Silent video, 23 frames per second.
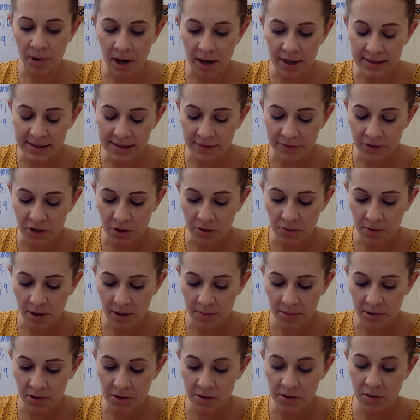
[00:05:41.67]
products of two
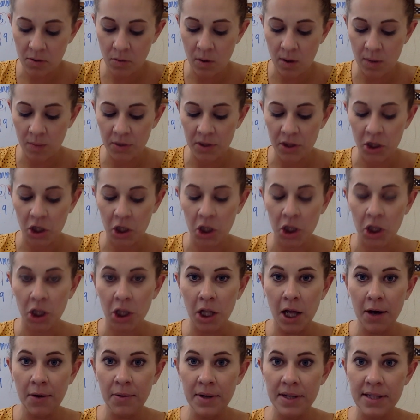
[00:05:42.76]
numbers, the one with the
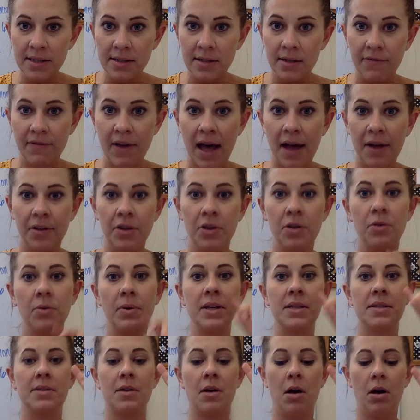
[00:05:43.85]
lowest value
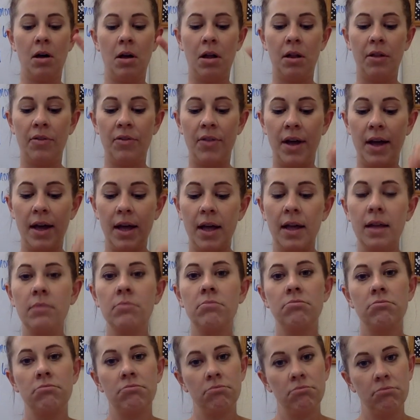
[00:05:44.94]
is called the,
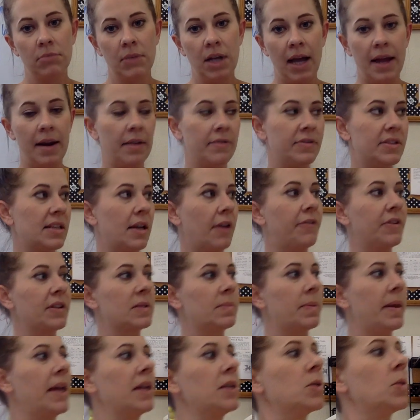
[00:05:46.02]
kind of
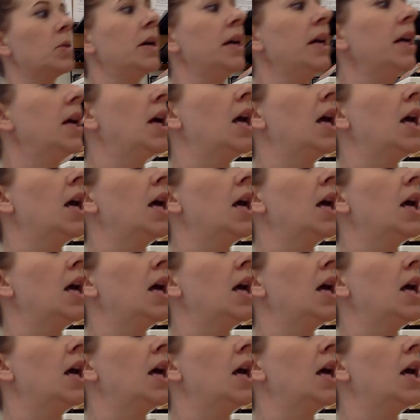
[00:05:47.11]
self-explanatory,